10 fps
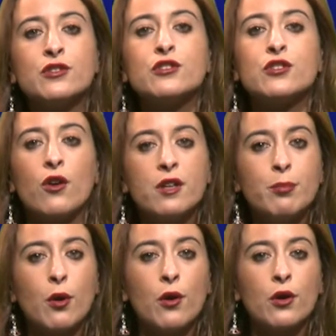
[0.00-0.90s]

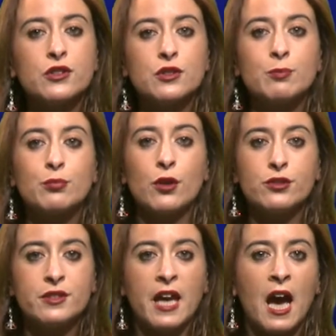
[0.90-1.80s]
storyboards,
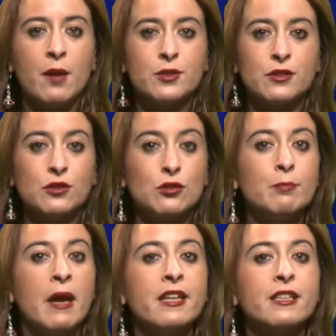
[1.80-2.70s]
prototypes to
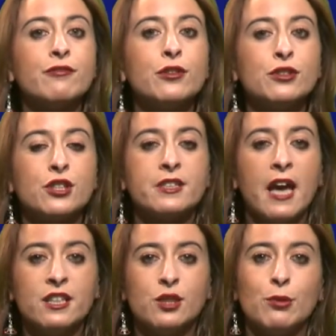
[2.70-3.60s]
make the future
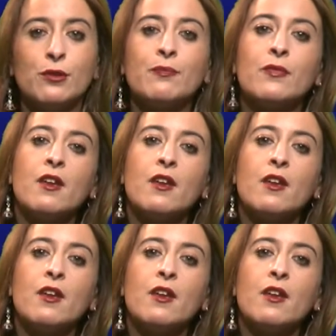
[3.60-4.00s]
tangible.